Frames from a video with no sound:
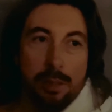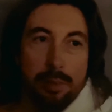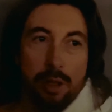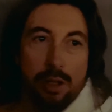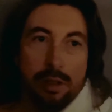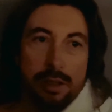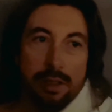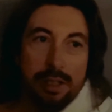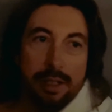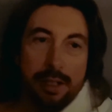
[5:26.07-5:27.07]
But
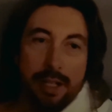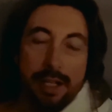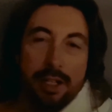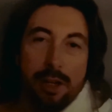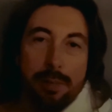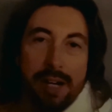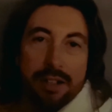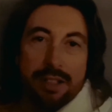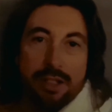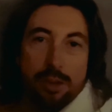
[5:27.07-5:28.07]
in
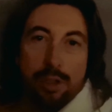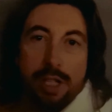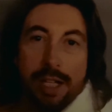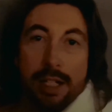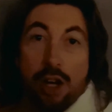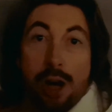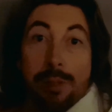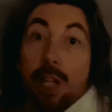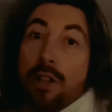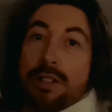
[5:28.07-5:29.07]
comparison to like a
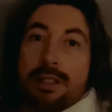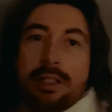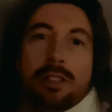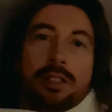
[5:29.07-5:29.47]
normal hostel,